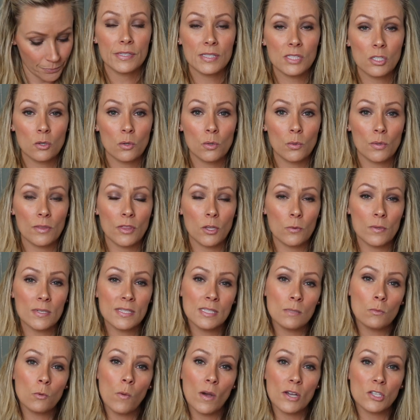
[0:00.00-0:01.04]
So there were
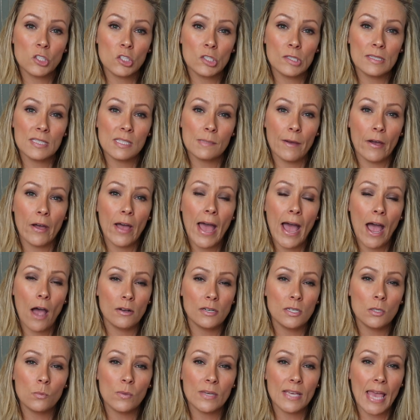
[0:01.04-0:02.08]
some questions about how
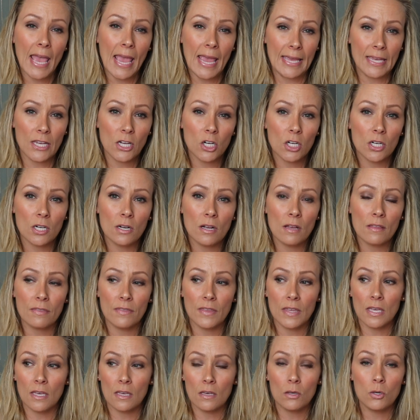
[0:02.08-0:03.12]
did we anchor
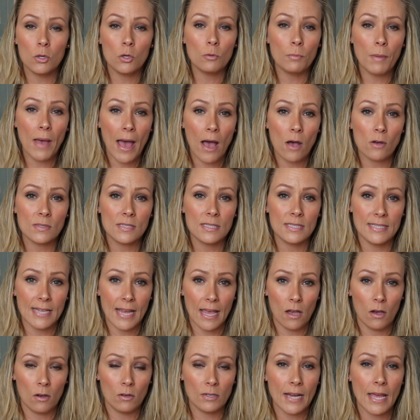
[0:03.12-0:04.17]
the hoop house
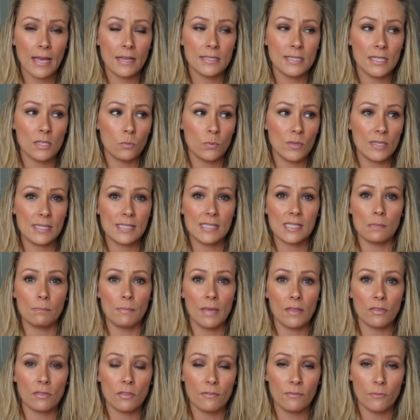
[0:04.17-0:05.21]
down? Did we
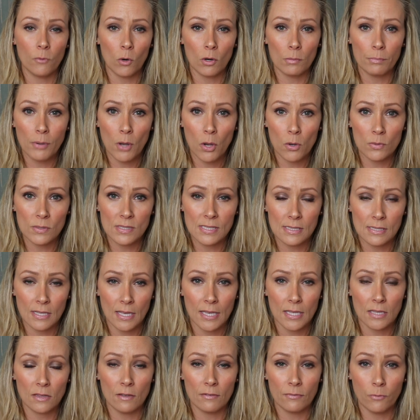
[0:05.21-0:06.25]
cement the four posts
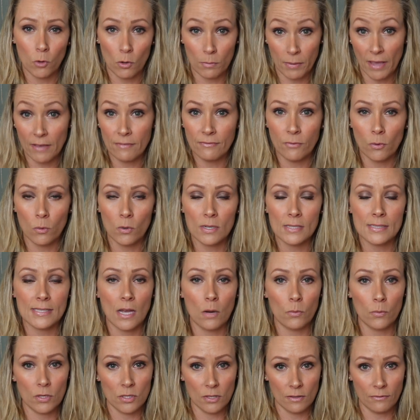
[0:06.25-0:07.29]
and the four by fours
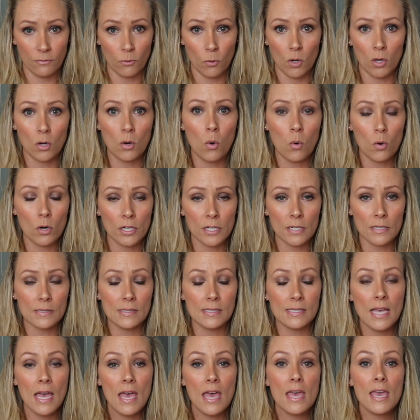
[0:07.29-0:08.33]
that were in the four
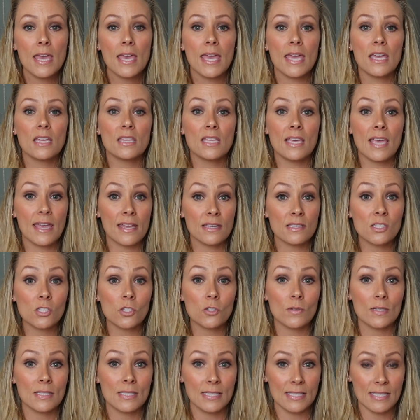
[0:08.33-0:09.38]
corners? And the
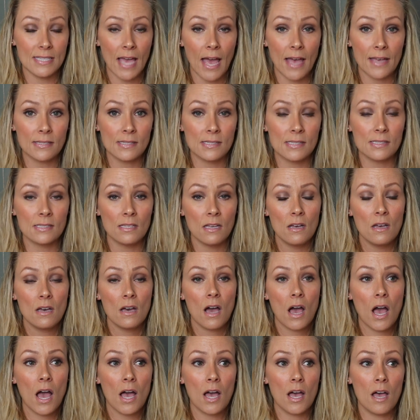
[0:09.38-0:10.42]
answer is yes.
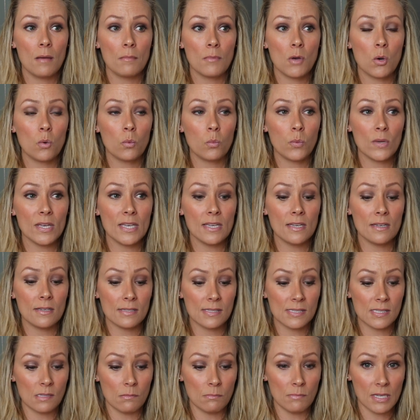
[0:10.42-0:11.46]
Um, we
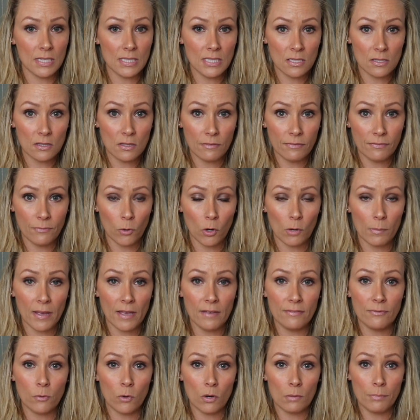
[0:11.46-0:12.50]
cemented the four
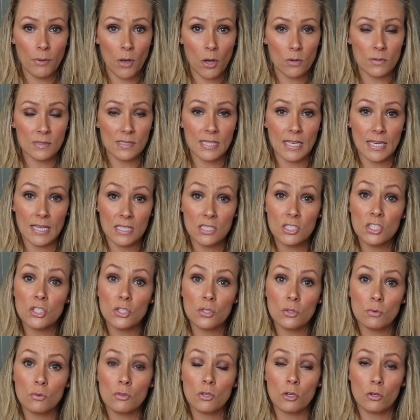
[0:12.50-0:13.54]
by four posts
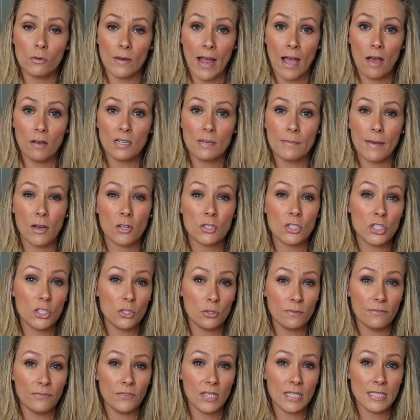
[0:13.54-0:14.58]
into the ground about
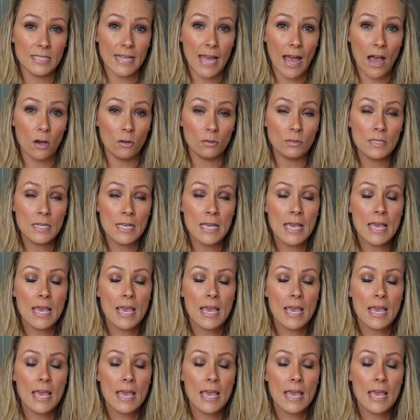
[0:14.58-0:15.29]
two feet down.